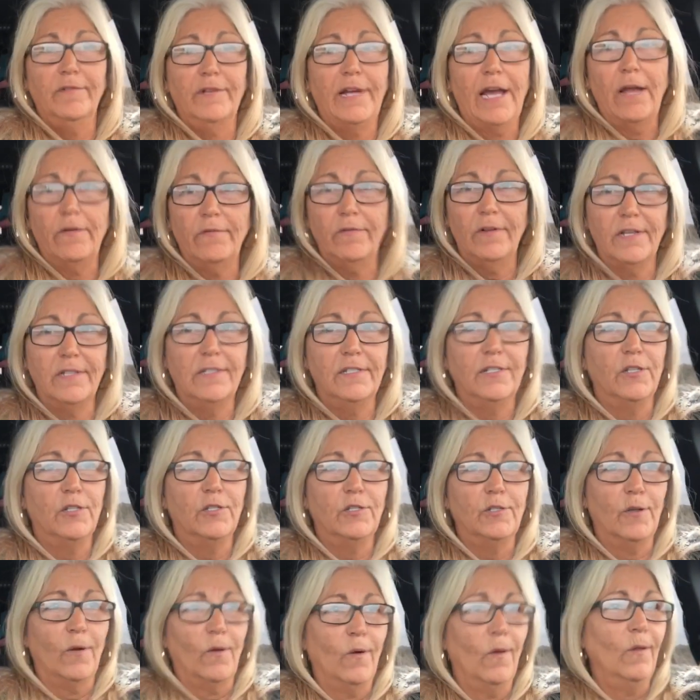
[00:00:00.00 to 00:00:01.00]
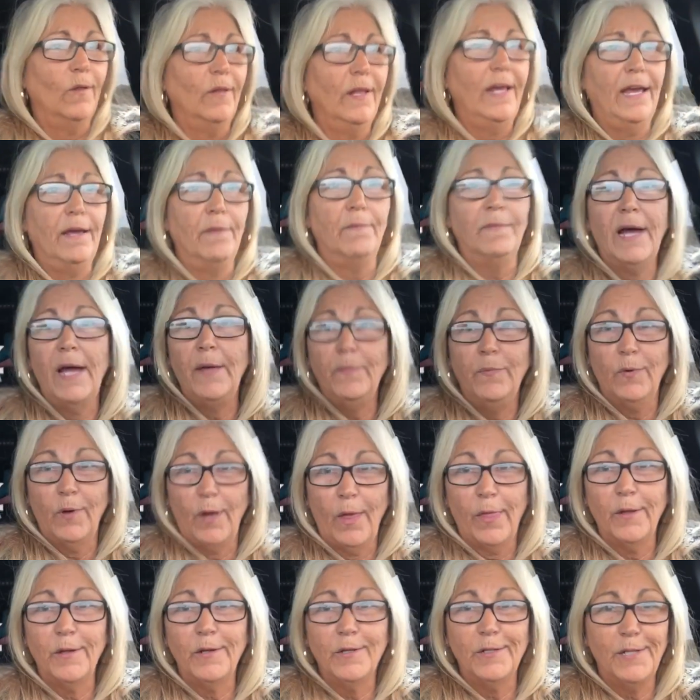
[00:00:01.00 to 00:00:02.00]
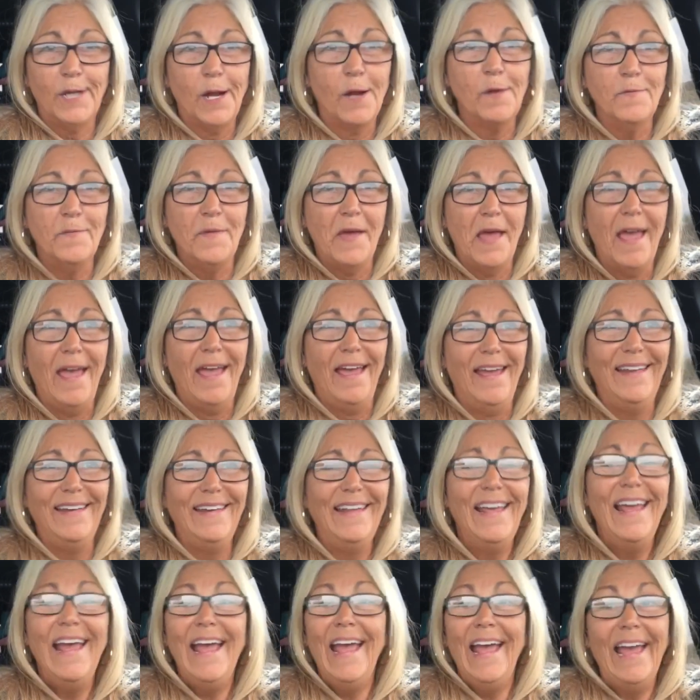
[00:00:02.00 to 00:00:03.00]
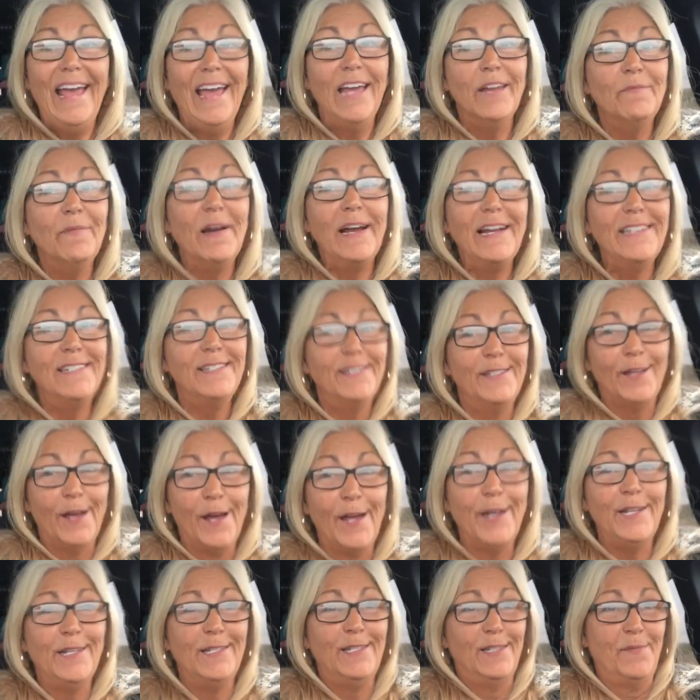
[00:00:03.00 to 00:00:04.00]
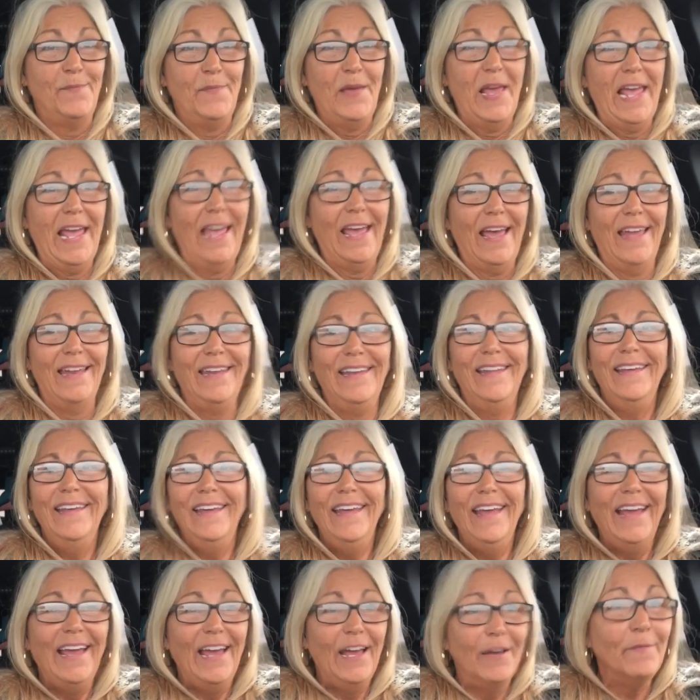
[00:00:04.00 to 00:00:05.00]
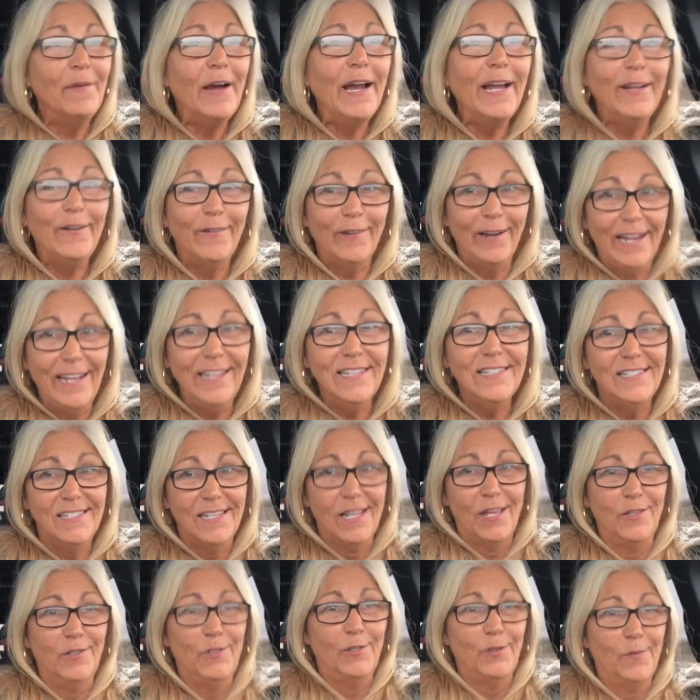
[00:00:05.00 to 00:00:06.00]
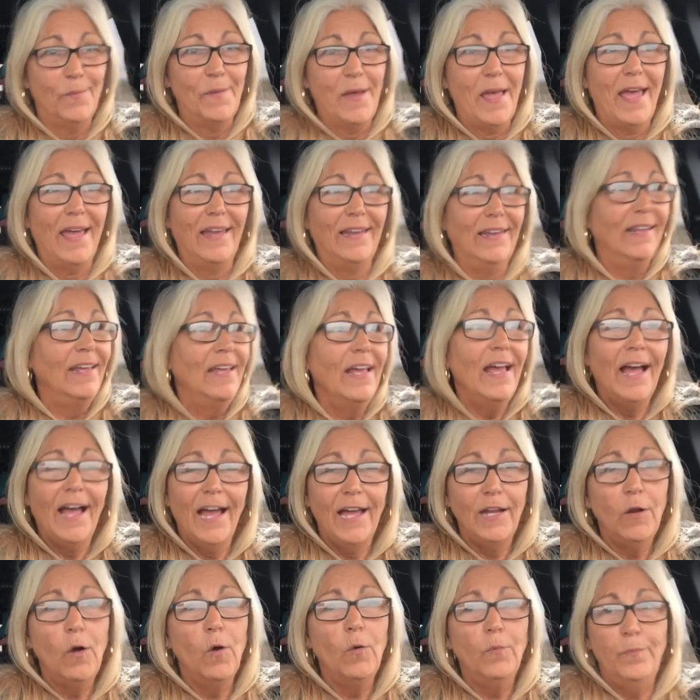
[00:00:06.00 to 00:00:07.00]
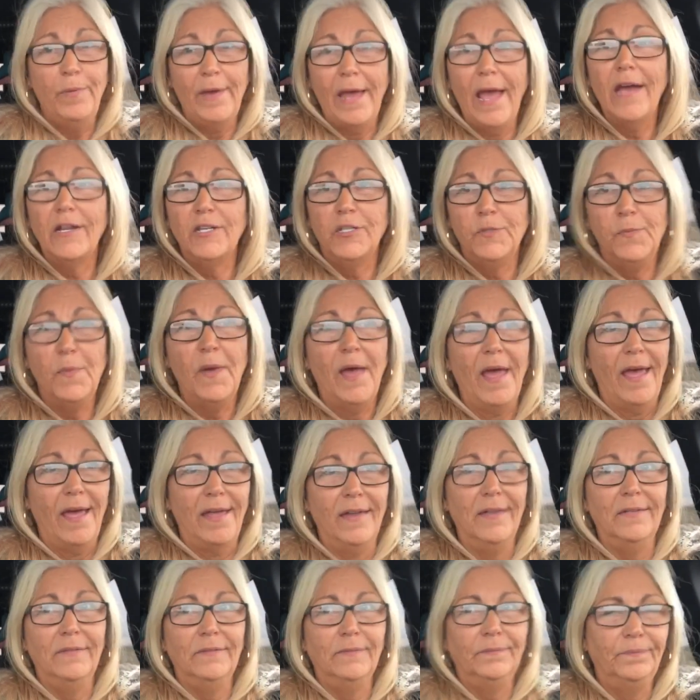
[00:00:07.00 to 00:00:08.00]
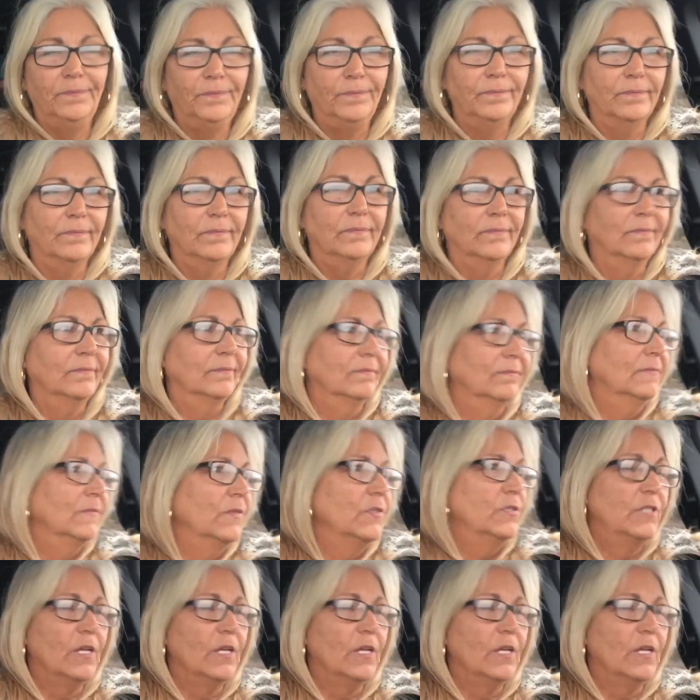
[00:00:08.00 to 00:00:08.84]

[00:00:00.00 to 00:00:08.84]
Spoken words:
God rest his soul, and my brothers are men, and my son is a man, and my grandsons are men. I don't bash men.